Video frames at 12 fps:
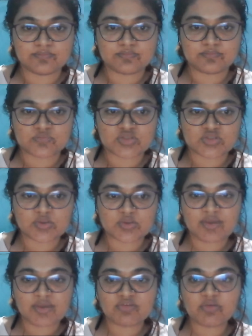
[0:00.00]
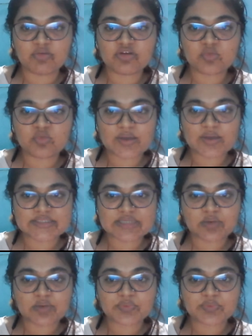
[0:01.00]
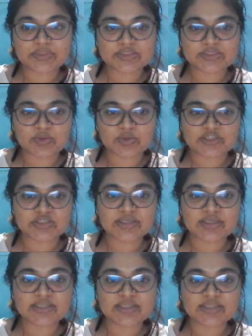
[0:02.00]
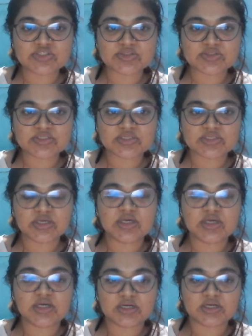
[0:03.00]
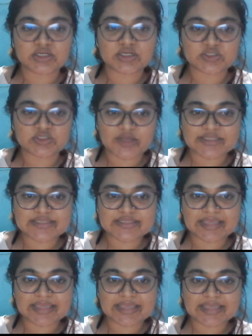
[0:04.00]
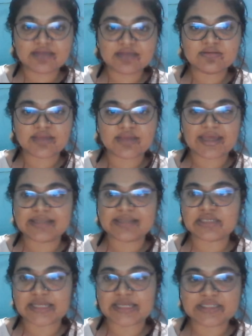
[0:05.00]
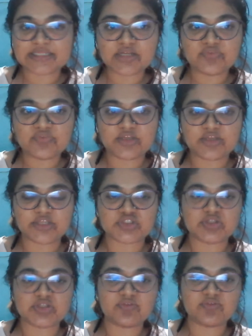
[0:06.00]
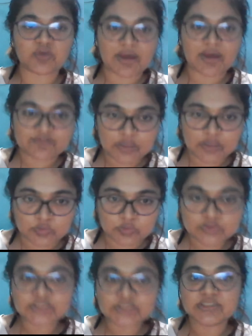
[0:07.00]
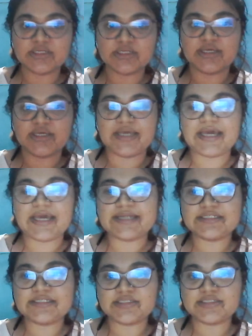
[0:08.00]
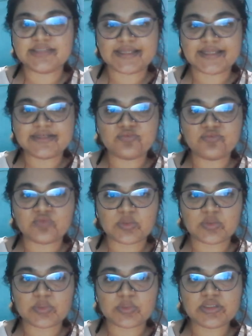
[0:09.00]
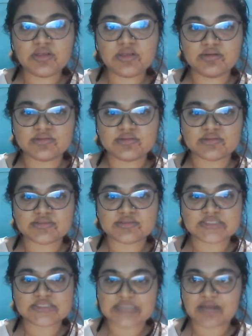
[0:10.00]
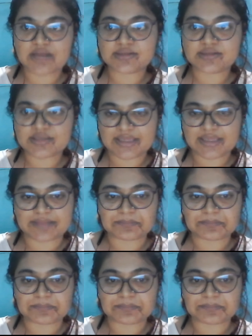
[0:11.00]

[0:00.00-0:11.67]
So everyone who has a doubt with this question can just try this again and write the configuration if you have doubt. And then we will start again.